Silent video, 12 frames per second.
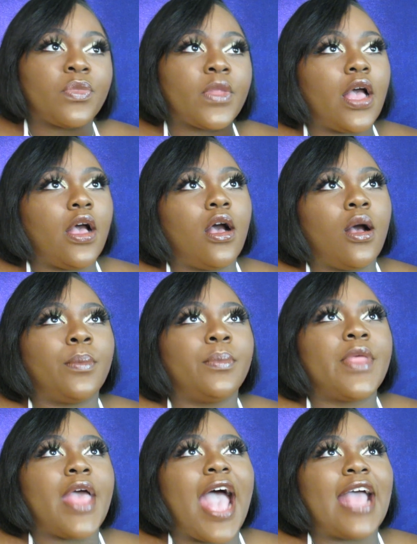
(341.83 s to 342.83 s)

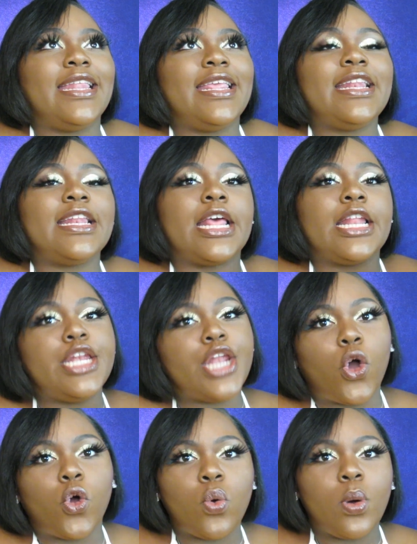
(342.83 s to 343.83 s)
I didn't
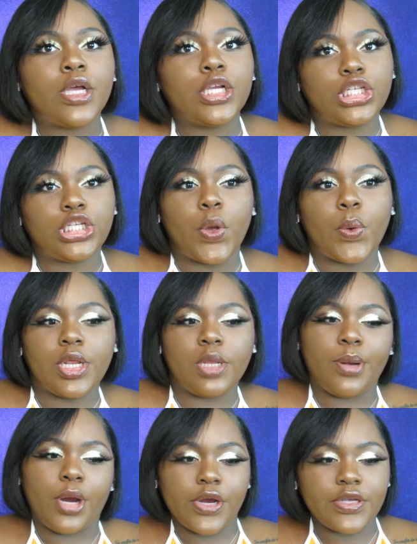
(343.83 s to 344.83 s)
know Jody
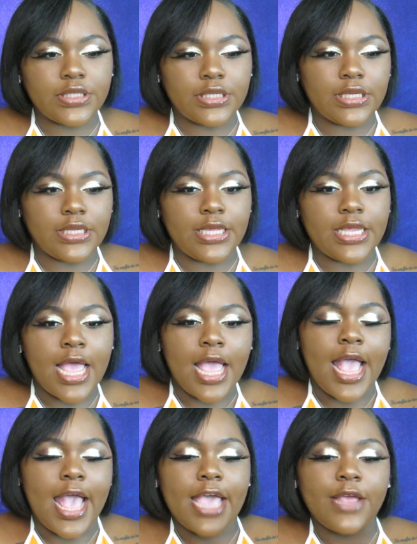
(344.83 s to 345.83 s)
personally,
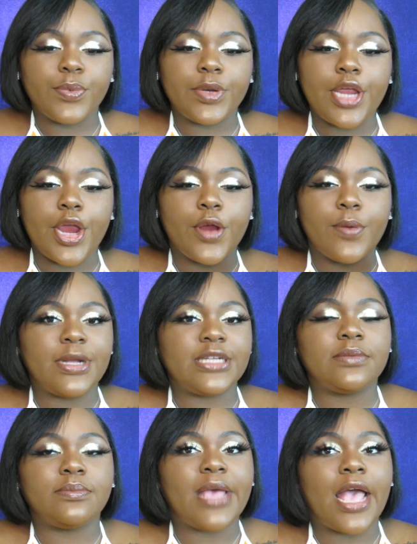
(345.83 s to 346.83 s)
hadn't really heard
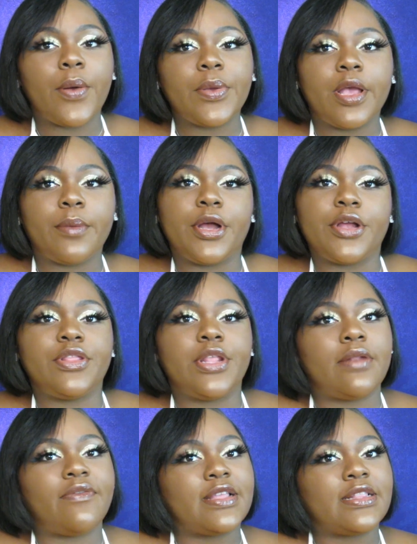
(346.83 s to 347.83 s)
much about him other
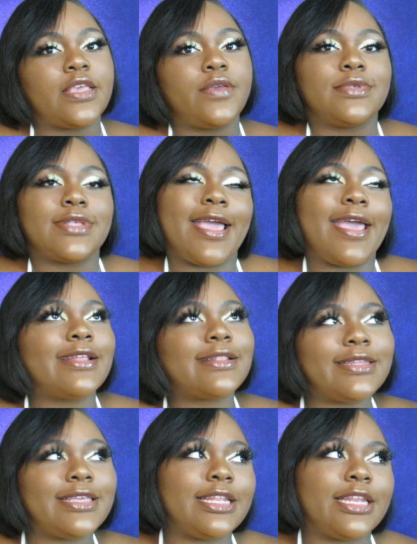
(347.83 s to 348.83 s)
than the fact that he was an
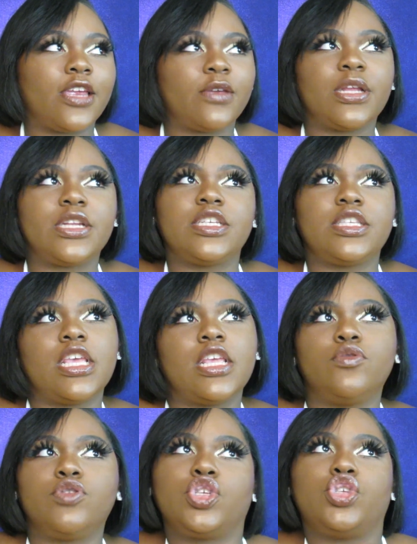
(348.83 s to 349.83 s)
athlete, and everybody just said he
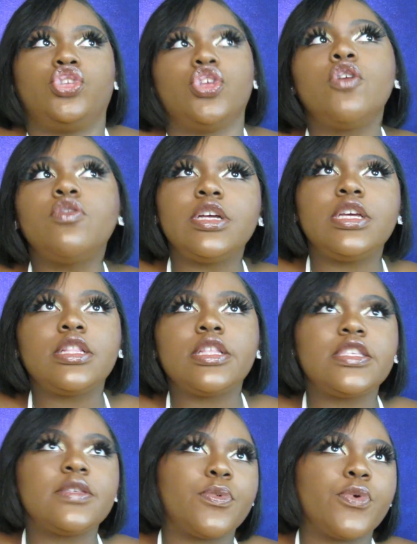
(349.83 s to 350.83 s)
was just so good at
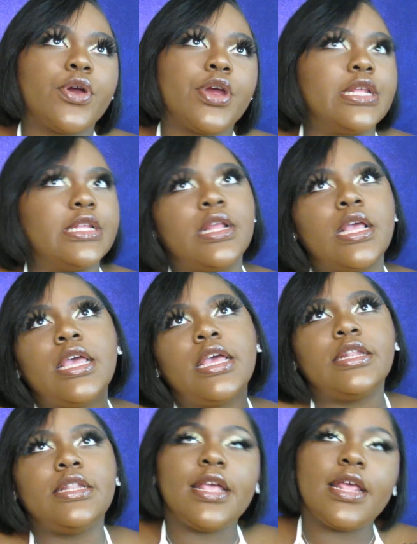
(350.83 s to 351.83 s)
this sport, and
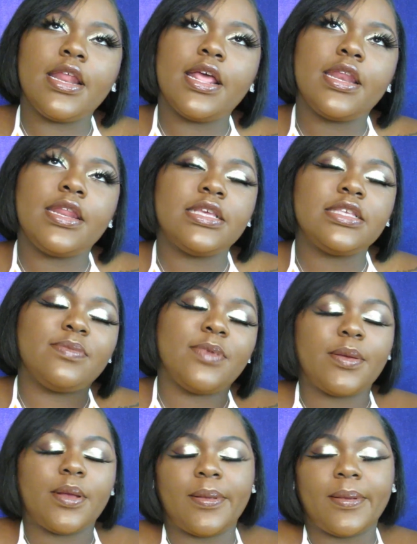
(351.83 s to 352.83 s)
da da da this,
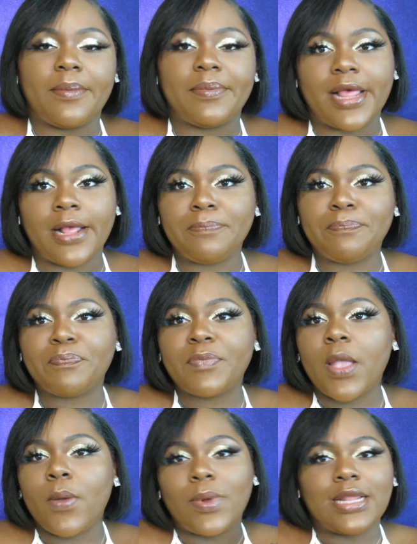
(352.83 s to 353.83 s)
blah blah blah blah.
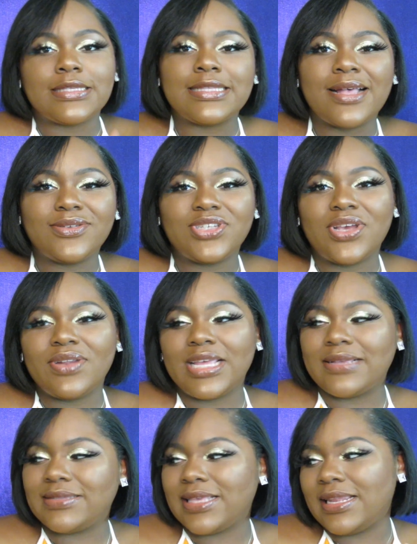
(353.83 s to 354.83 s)
When I saw Jody, I
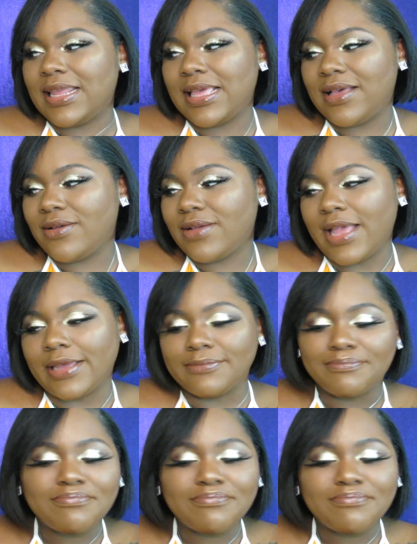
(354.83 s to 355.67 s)
was kind of like, okay,